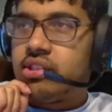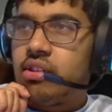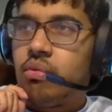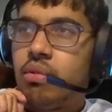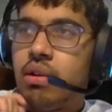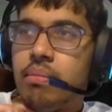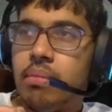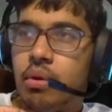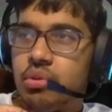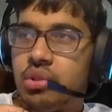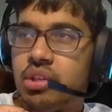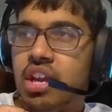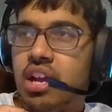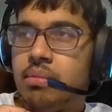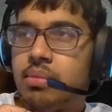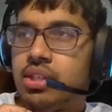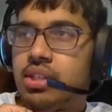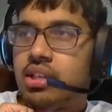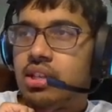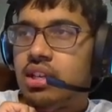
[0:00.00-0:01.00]
going to win both
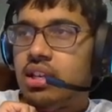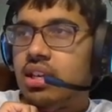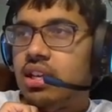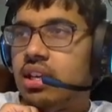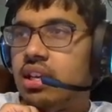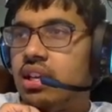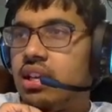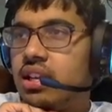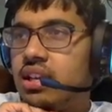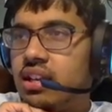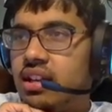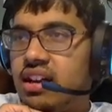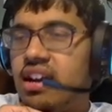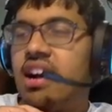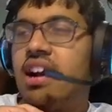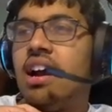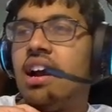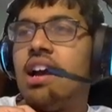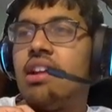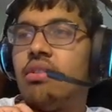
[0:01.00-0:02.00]
games.
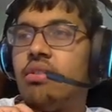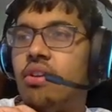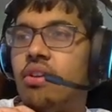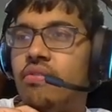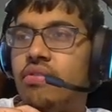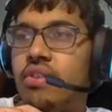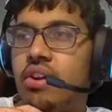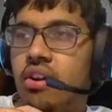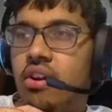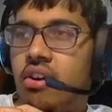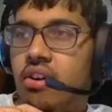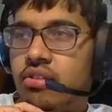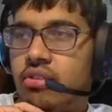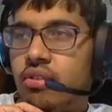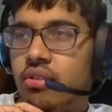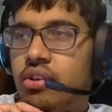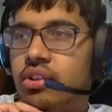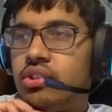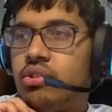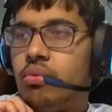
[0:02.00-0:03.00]
I, I don't know if they are
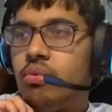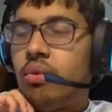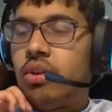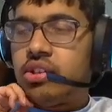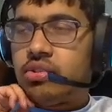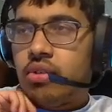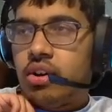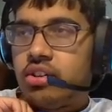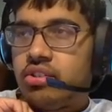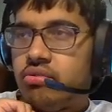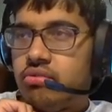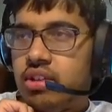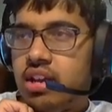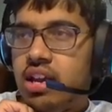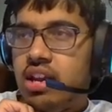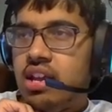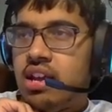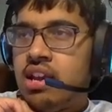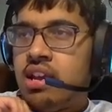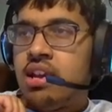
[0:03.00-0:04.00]
going to. What's right to
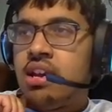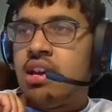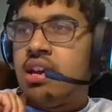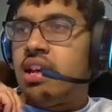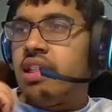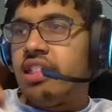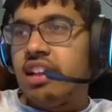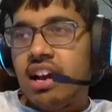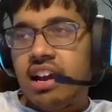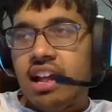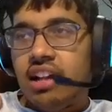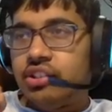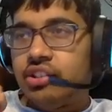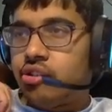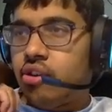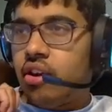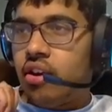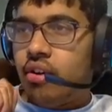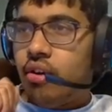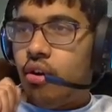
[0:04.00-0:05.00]
Guinea? They got
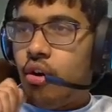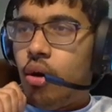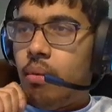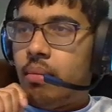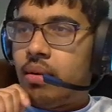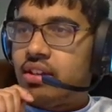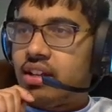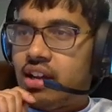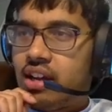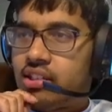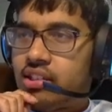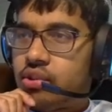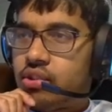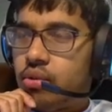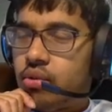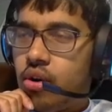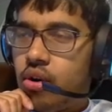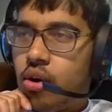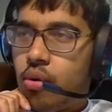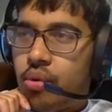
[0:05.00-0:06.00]
Algeria at home and they got
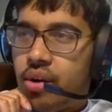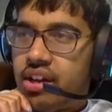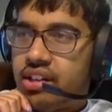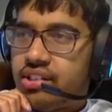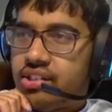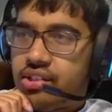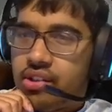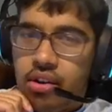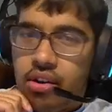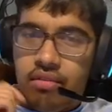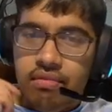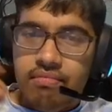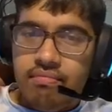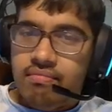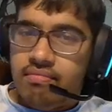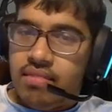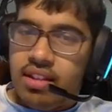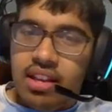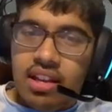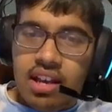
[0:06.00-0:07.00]
Togo away. So
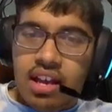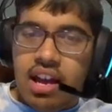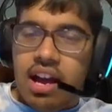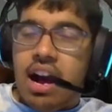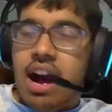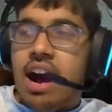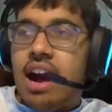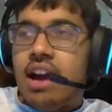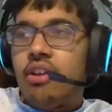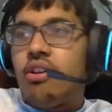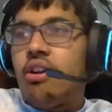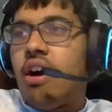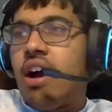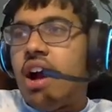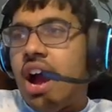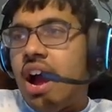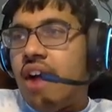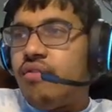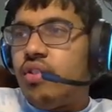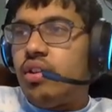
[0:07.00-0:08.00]
I don't know.
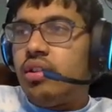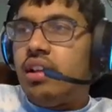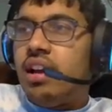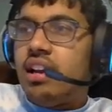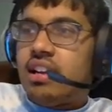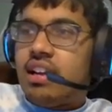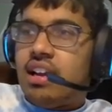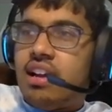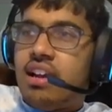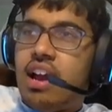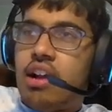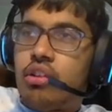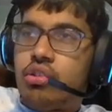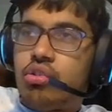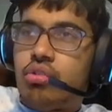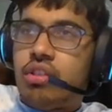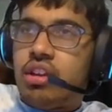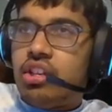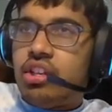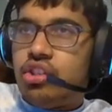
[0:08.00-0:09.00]
I, I feel like
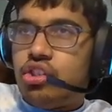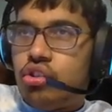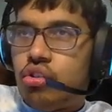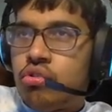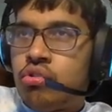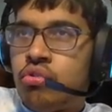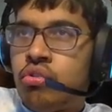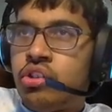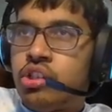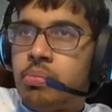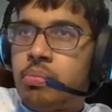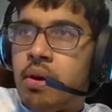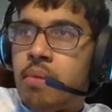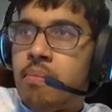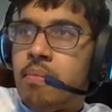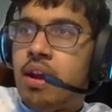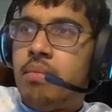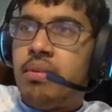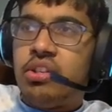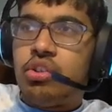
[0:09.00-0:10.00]
Equatorial Guinea should do this, but
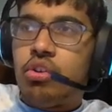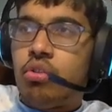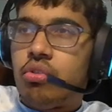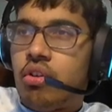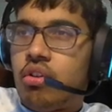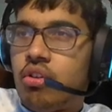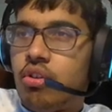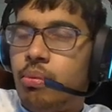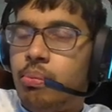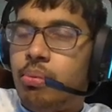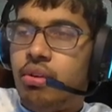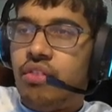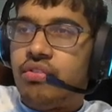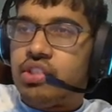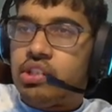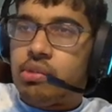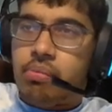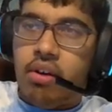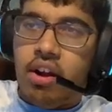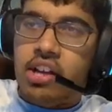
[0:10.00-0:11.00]
maybe Togo could pull off a
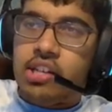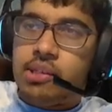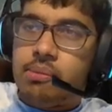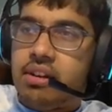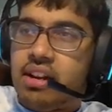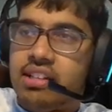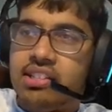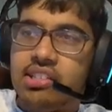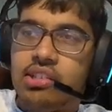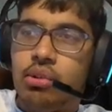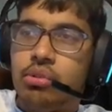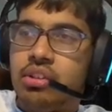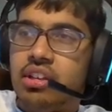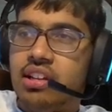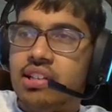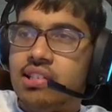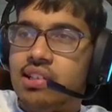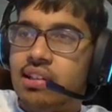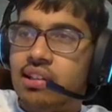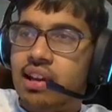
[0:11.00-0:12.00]
surprise, but I still think
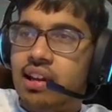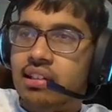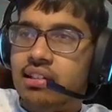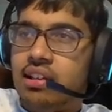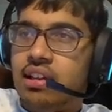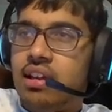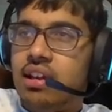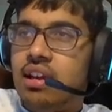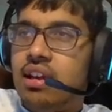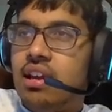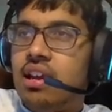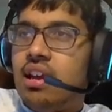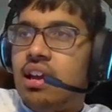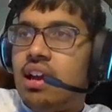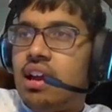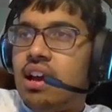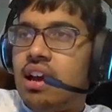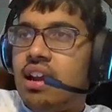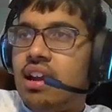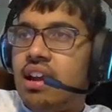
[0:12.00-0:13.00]
it's unlikely.
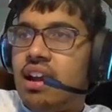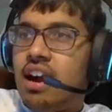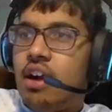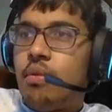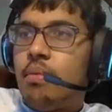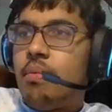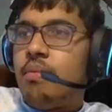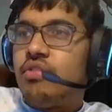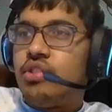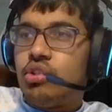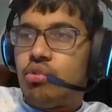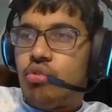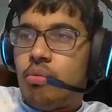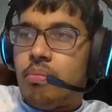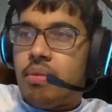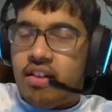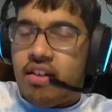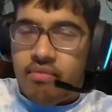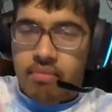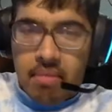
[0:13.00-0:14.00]
And now we move to Group
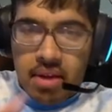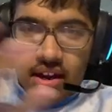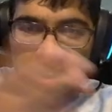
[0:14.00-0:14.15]
F.